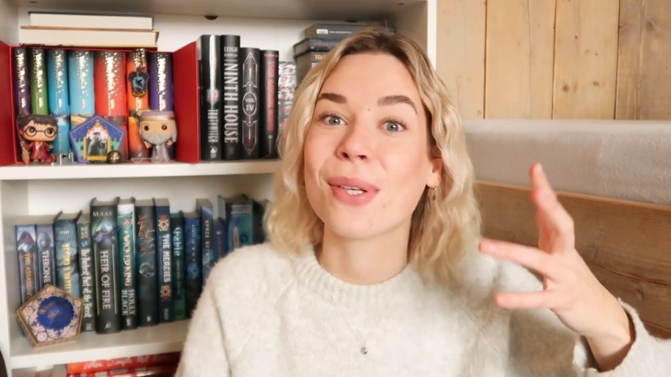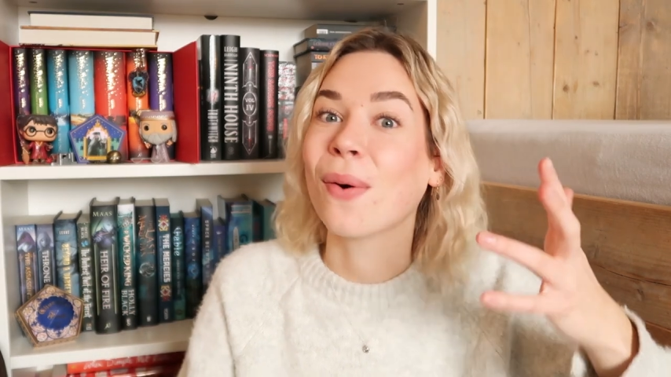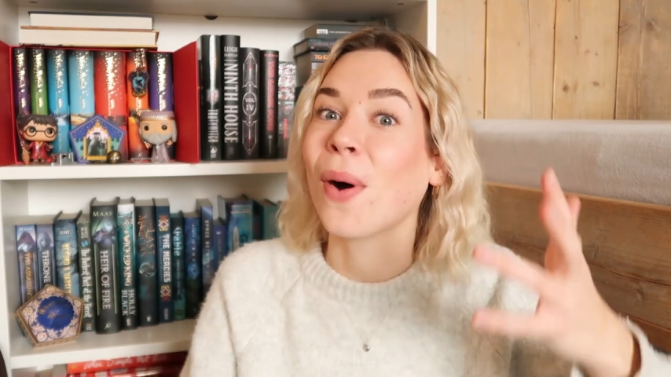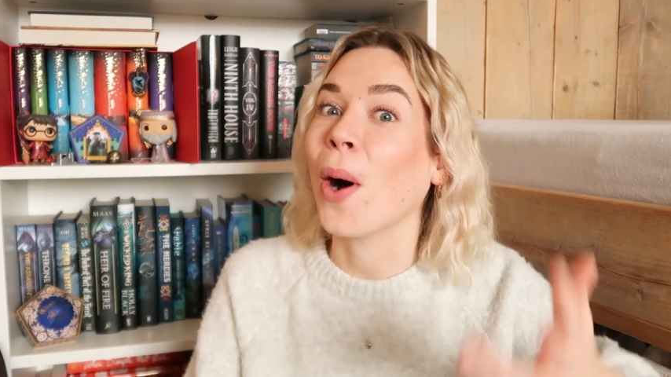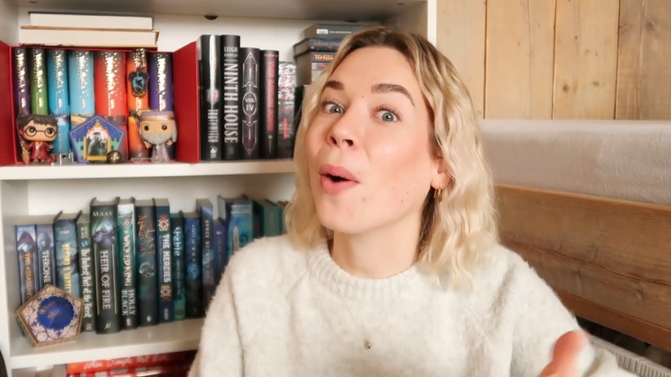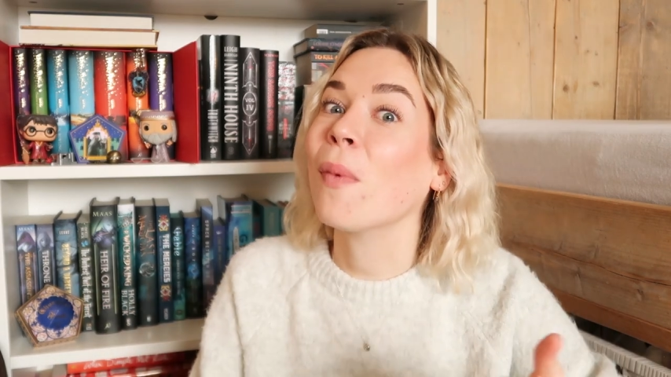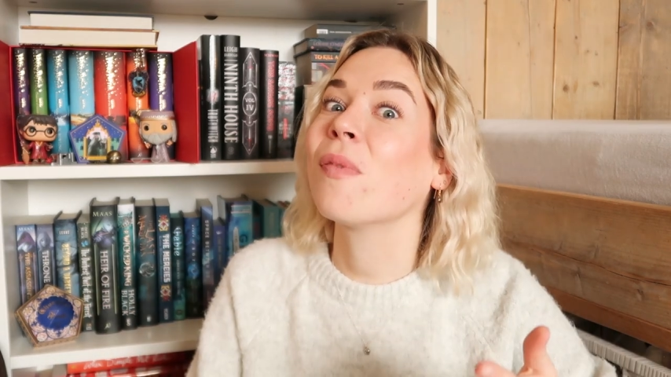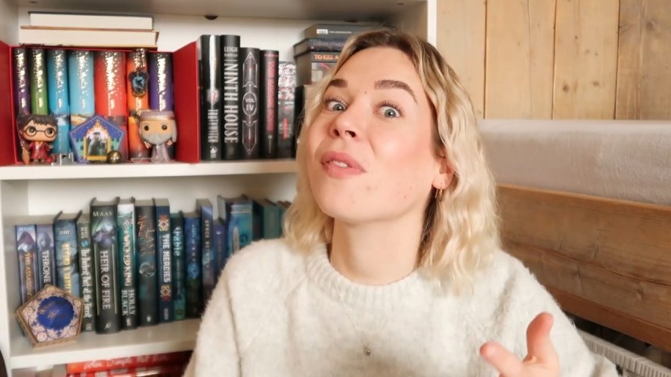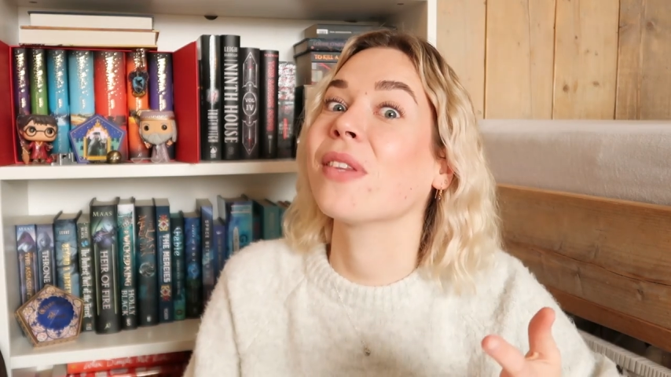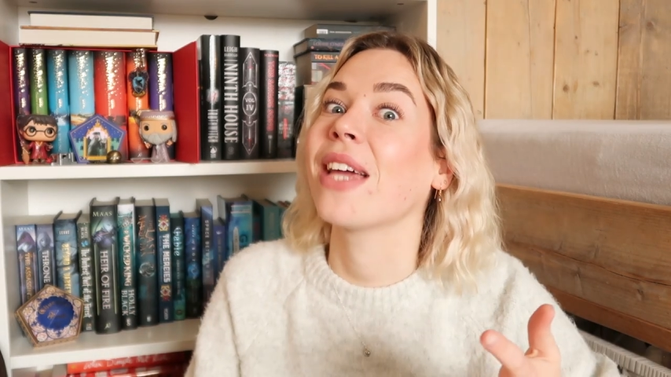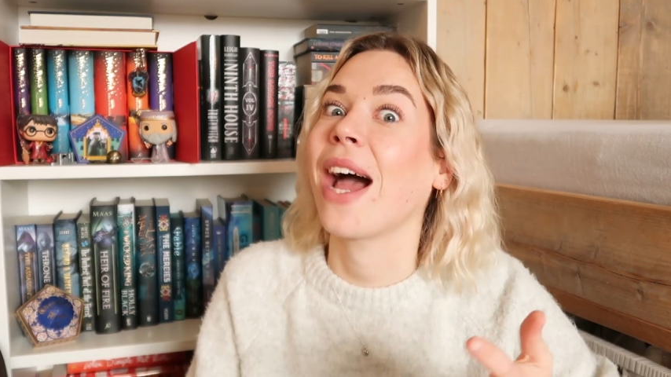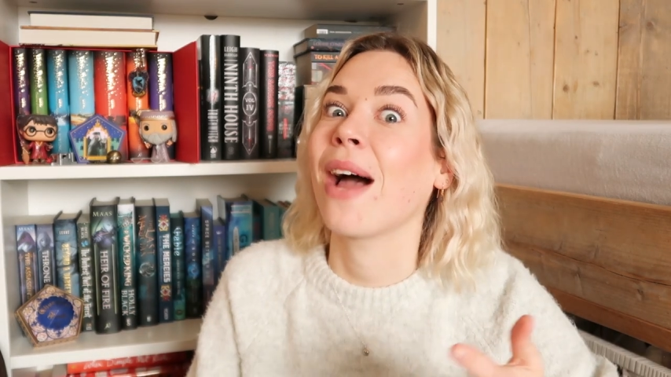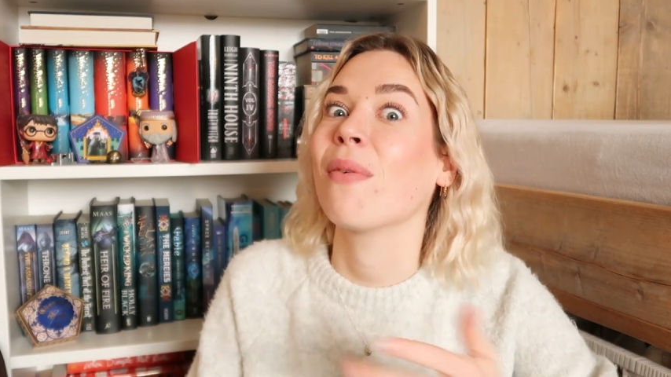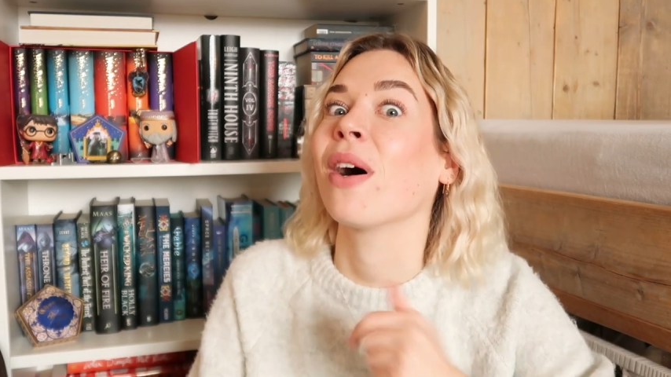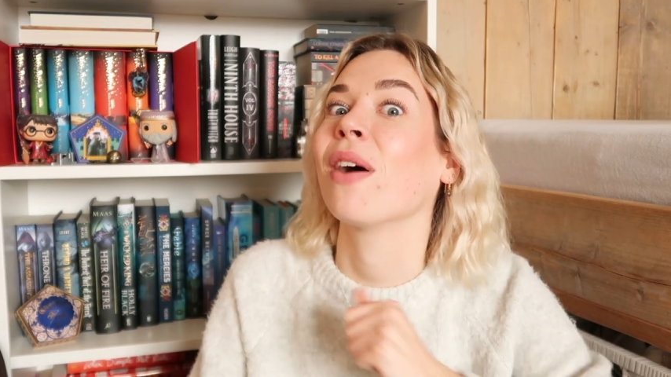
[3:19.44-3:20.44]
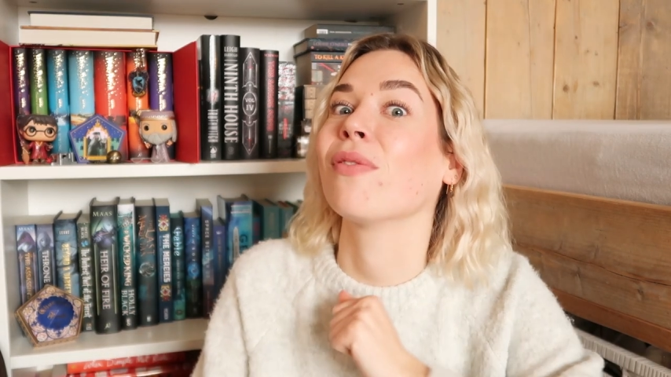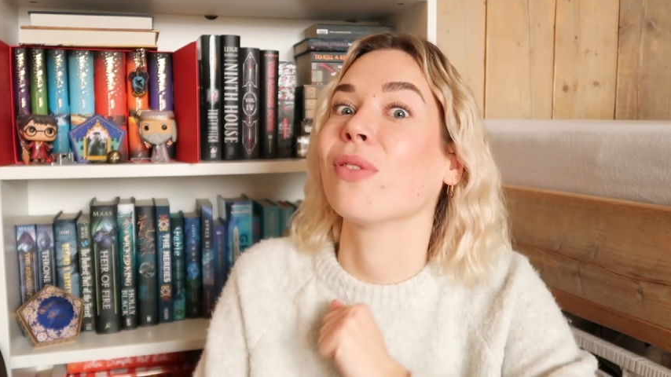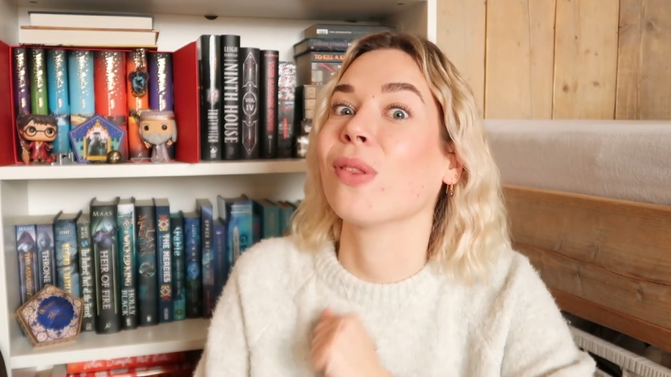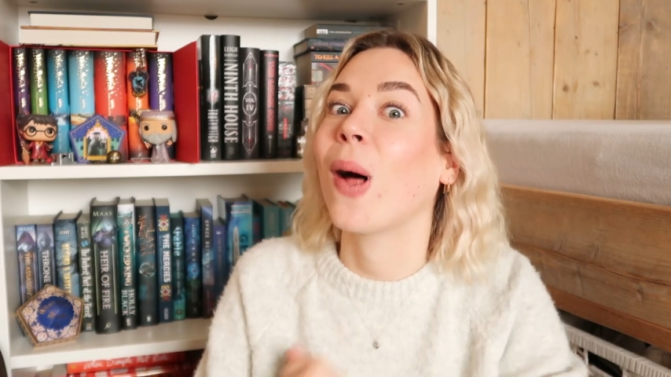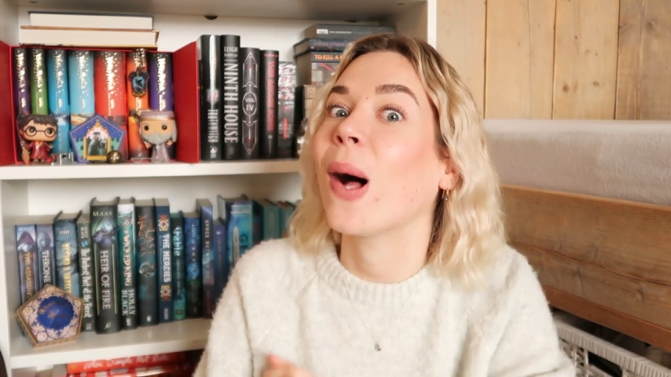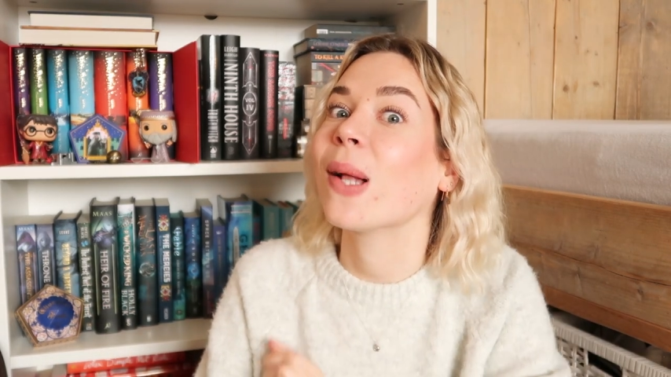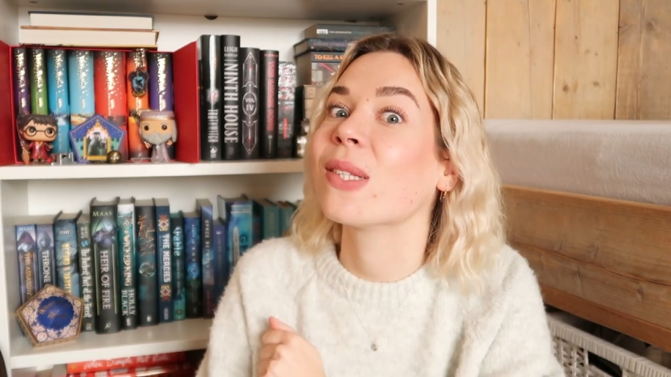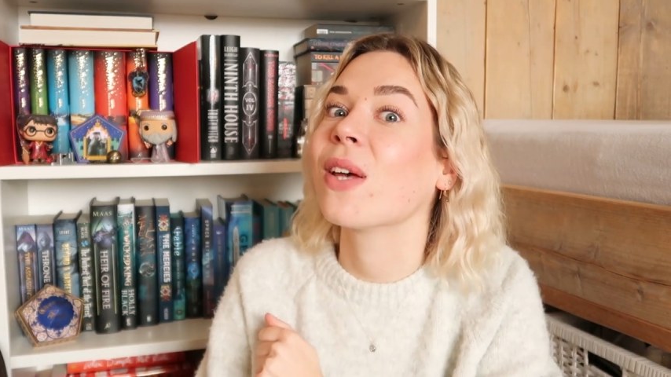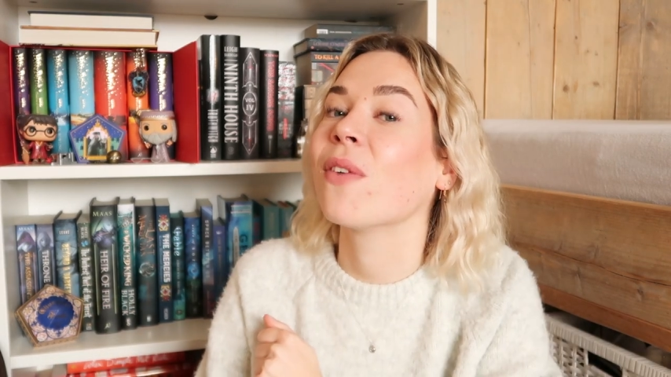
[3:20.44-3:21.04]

so hopefully I will have lots